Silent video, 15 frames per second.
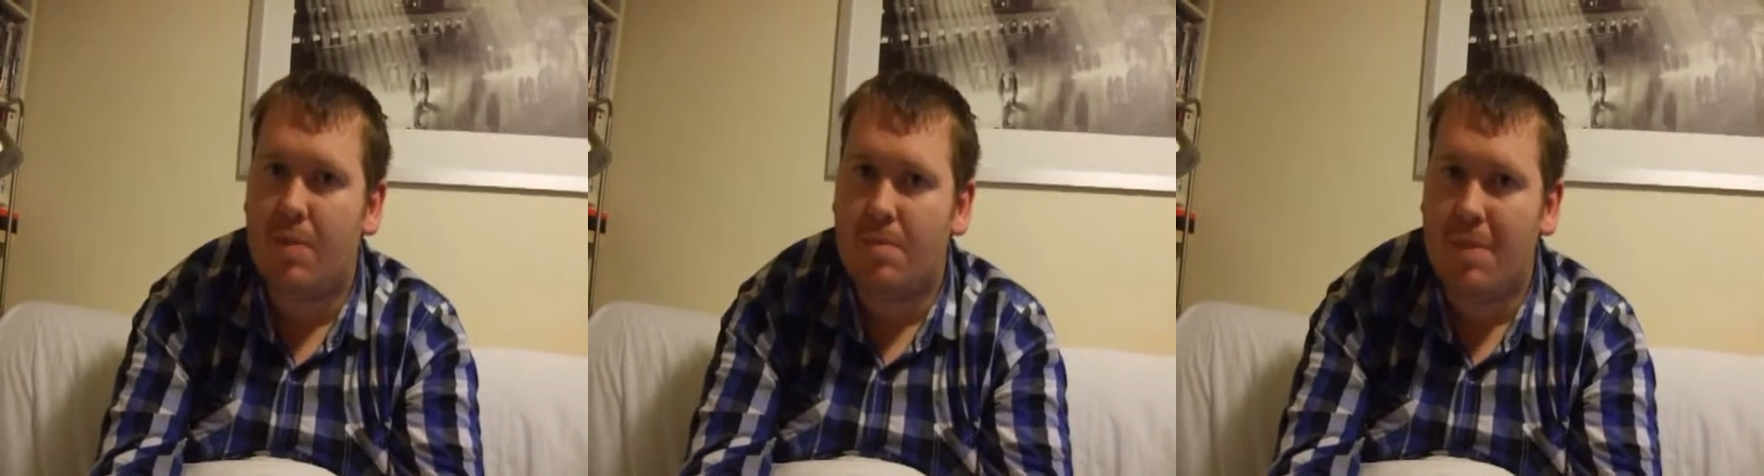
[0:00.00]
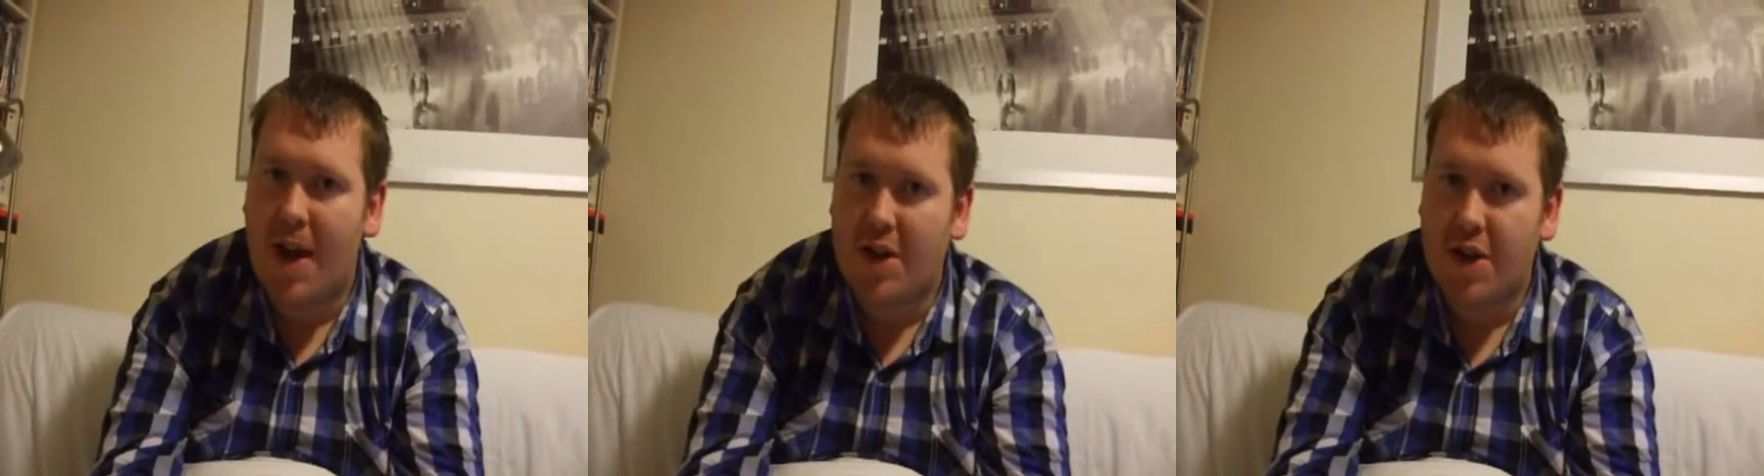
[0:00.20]

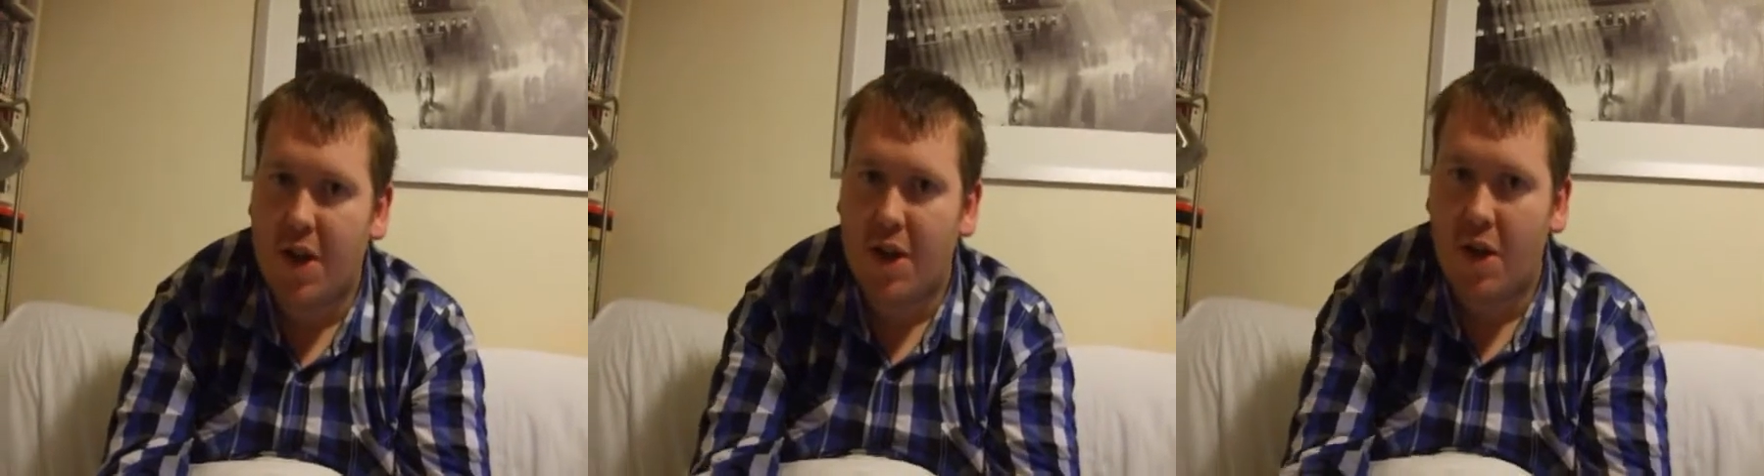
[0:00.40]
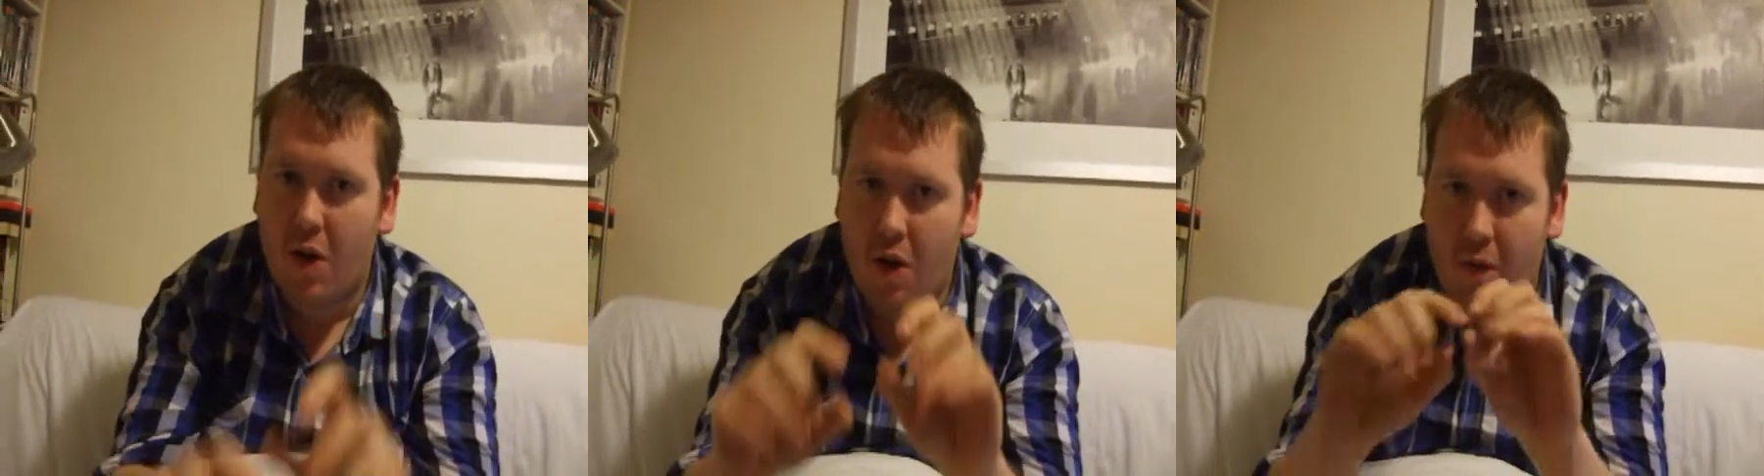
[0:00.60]

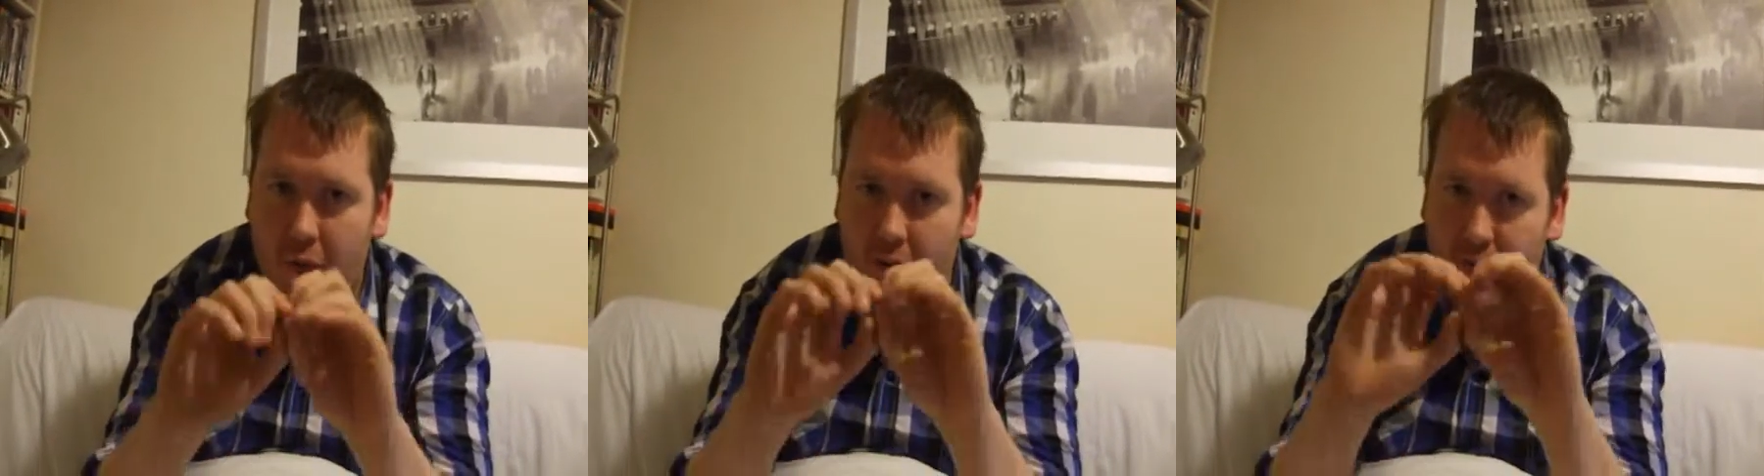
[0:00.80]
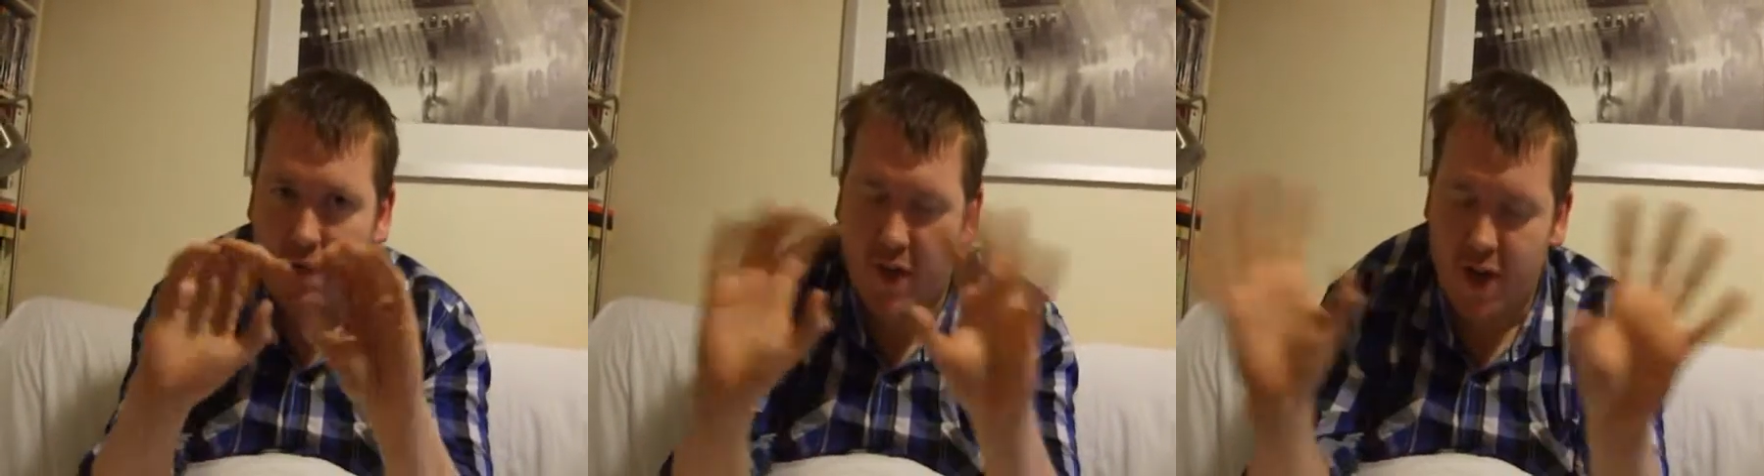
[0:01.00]
magic of
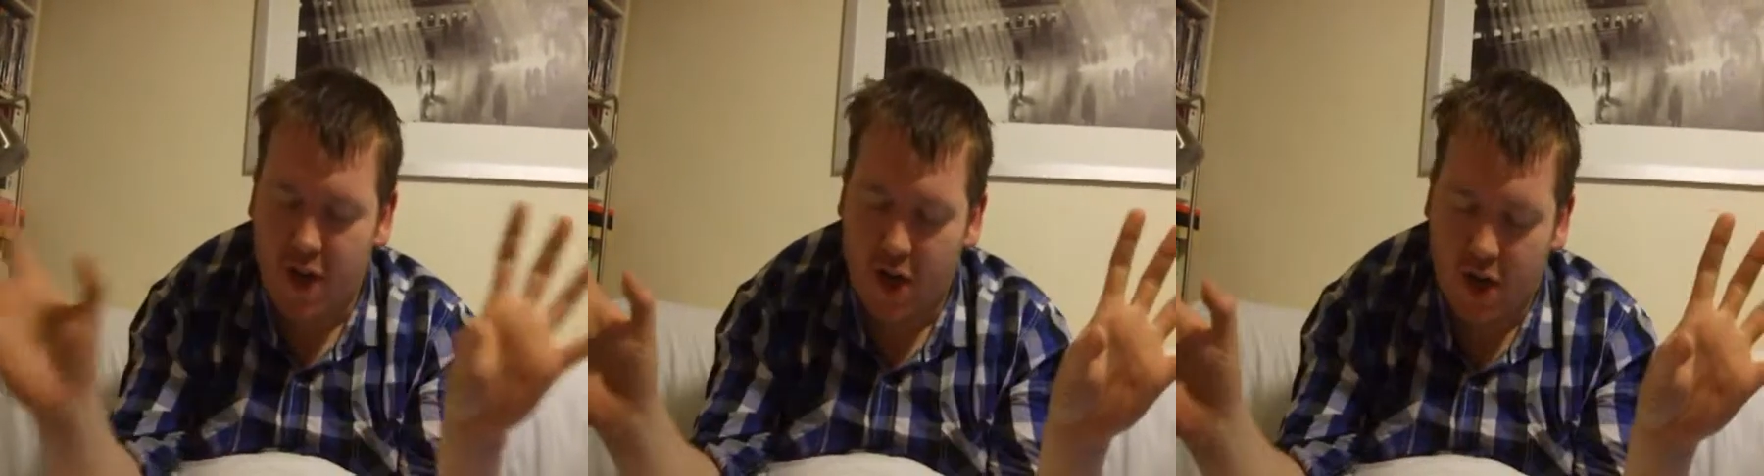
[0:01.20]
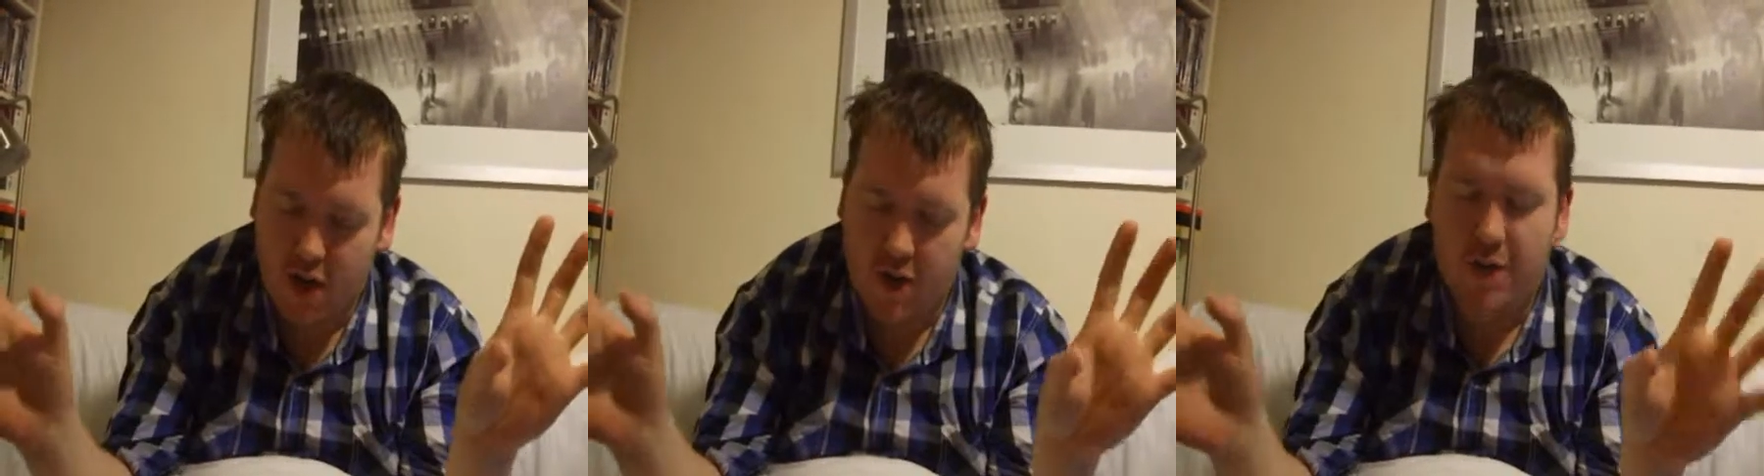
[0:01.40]

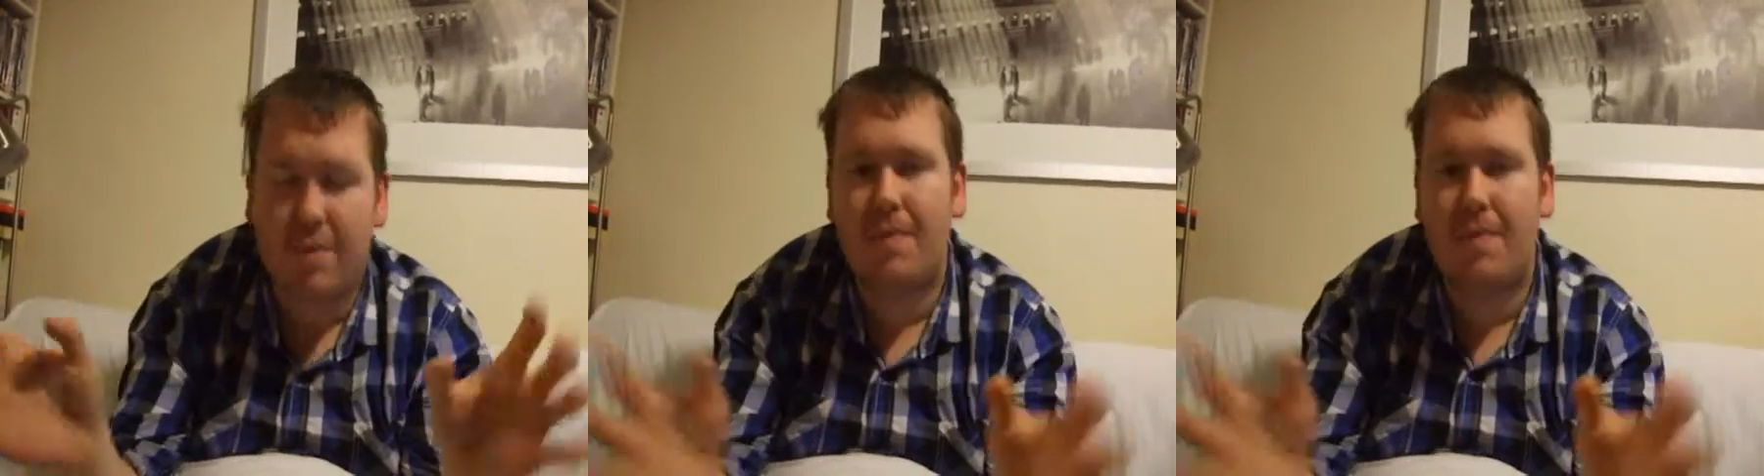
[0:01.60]
video.